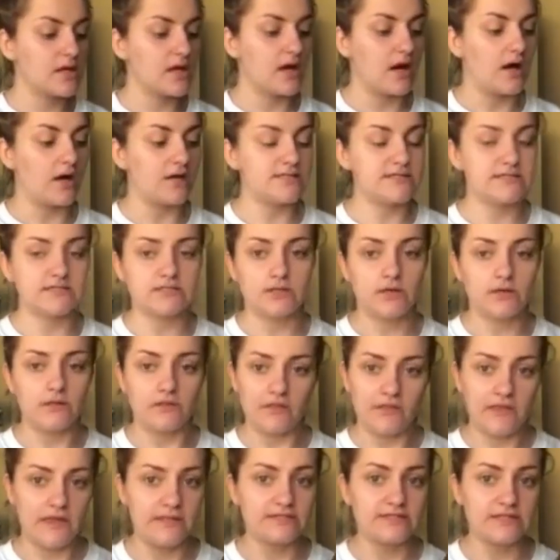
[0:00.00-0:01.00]
I didn't know
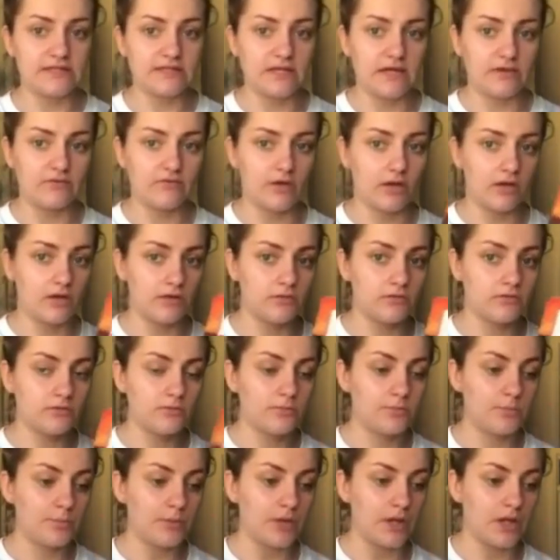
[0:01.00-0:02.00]
that they did their own,
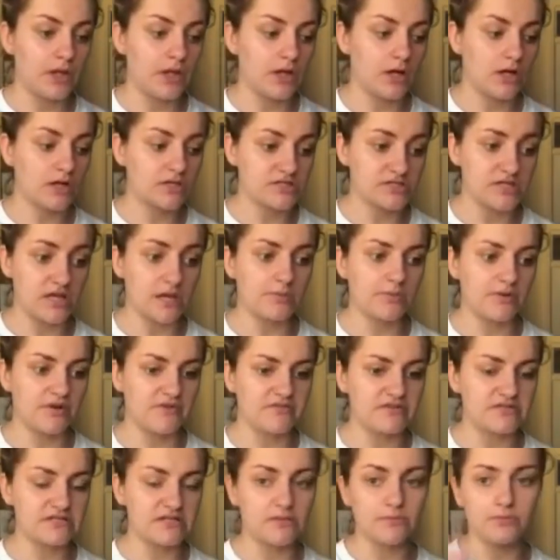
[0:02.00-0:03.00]
but because I
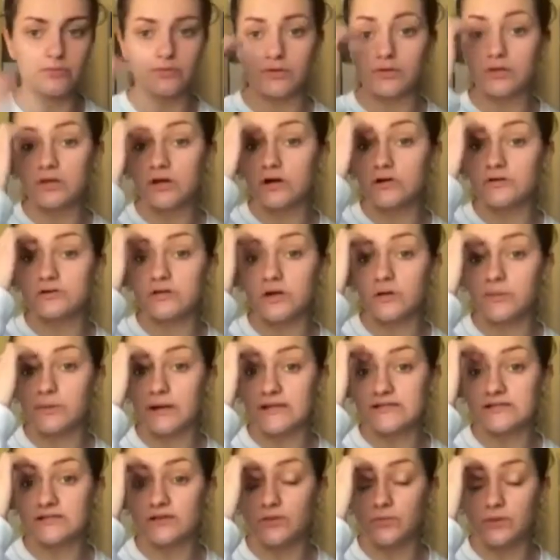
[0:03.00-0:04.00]
previously bought the Old El
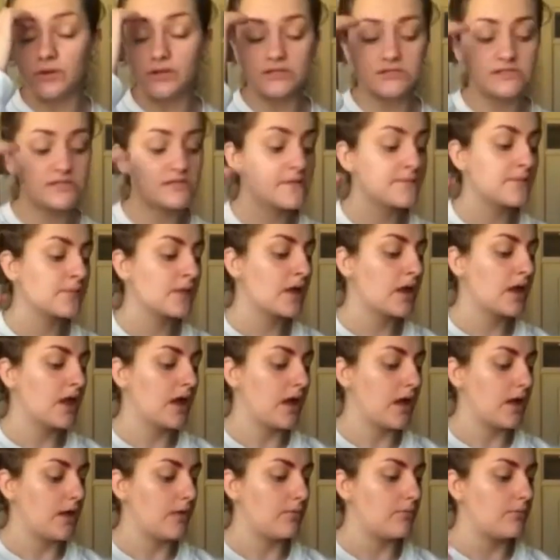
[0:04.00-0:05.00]
Paso ones.
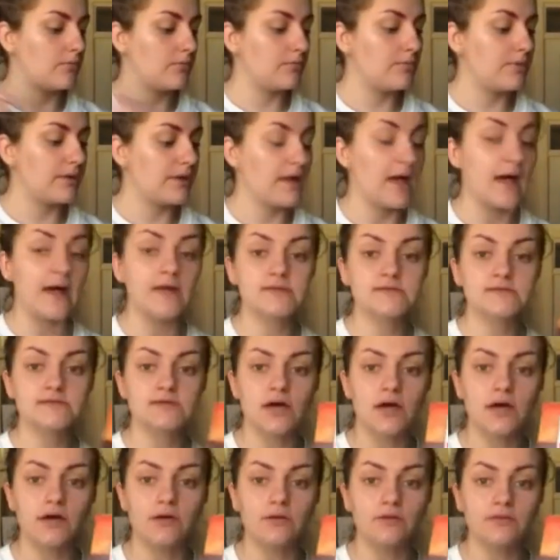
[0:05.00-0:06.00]
But yeah,
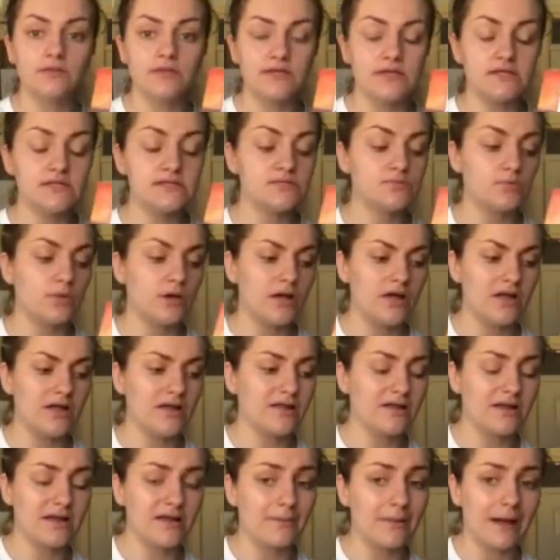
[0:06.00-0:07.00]
so these
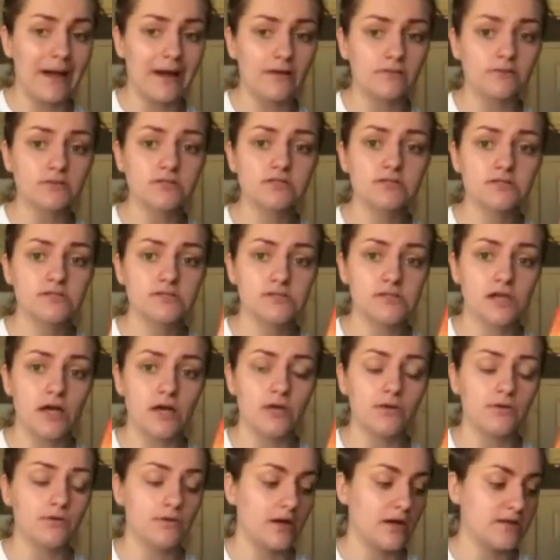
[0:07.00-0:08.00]
were like a pound,
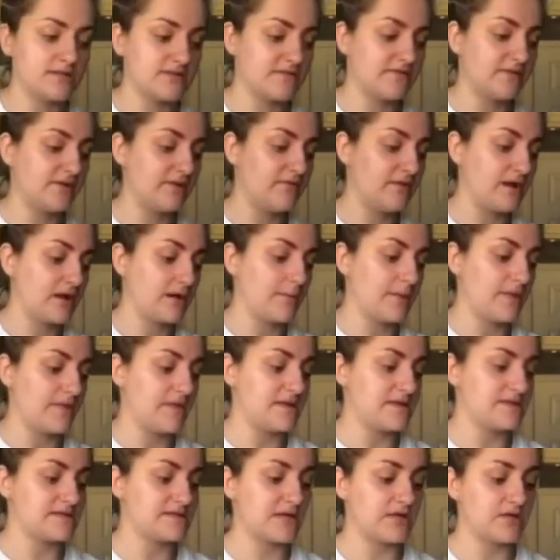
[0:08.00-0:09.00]
so I definitely recommend
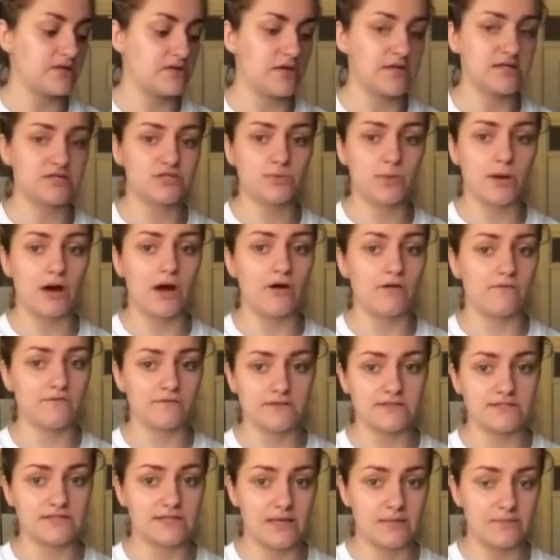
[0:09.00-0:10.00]
these. And you get 12, the
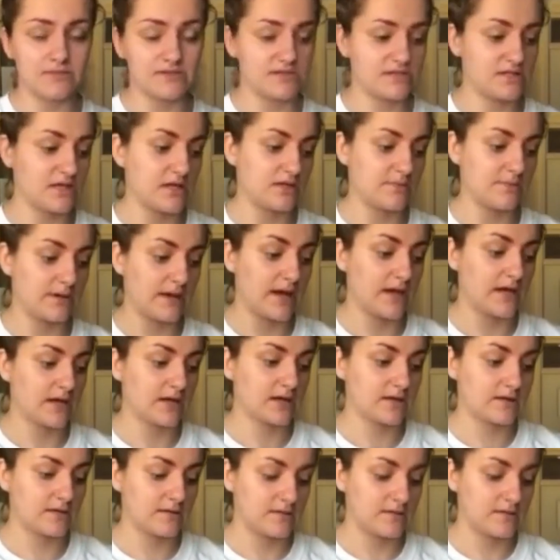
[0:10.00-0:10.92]
same as the other pack.